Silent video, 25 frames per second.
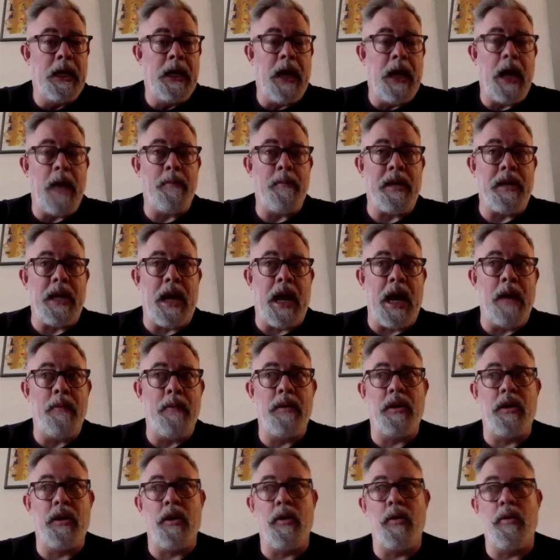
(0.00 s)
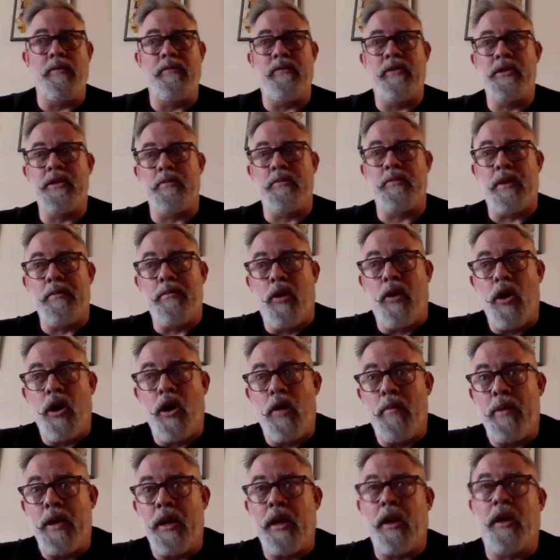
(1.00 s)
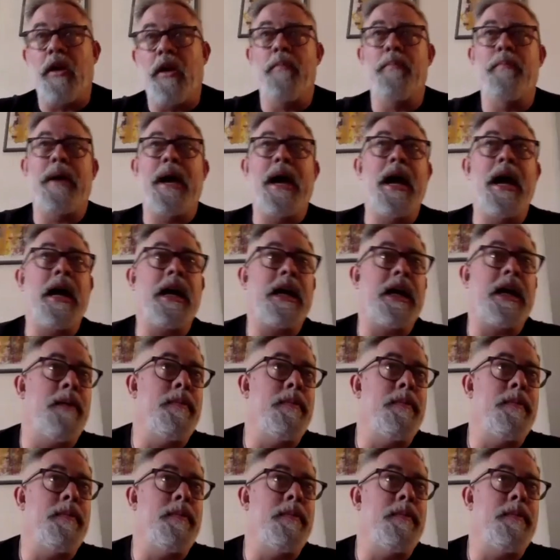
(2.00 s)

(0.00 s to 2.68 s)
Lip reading: I mean, I would go and visit my mom and come back.